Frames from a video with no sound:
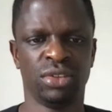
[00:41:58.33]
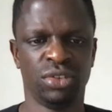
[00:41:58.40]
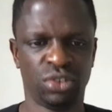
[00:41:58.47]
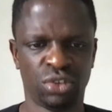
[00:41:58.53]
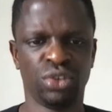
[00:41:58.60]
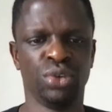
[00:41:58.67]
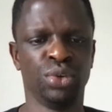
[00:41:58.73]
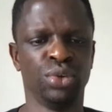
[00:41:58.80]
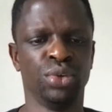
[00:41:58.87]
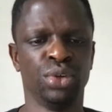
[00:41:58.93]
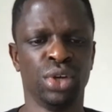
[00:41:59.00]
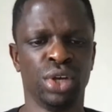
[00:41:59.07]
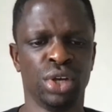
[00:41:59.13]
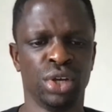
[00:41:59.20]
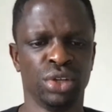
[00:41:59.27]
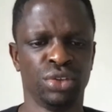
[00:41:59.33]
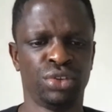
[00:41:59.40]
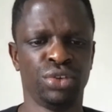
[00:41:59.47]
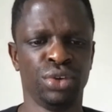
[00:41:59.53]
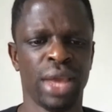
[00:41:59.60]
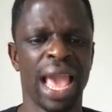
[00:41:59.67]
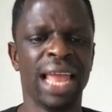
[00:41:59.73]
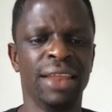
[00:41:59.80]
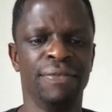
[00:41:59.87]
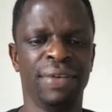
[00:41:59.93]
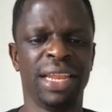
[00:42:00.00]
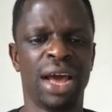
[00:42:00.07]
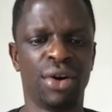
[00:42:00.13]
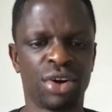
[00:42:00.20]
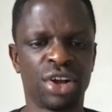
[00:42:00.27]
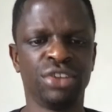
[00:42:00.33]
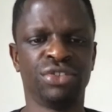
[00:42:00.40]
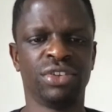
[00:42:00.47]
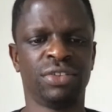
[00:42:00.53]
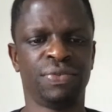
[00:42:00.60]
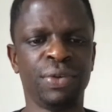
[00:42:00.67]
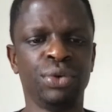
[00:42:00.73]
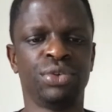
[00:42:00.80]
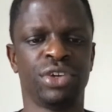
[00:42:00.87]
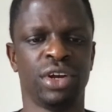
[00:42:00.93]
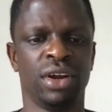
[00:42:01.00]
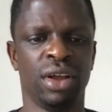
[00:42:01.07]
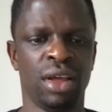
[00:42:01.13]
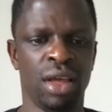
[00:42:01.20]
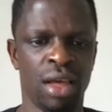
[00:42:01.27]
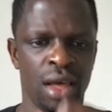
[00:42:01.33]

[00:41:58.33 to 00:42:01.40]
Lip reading: to elevate our country's future.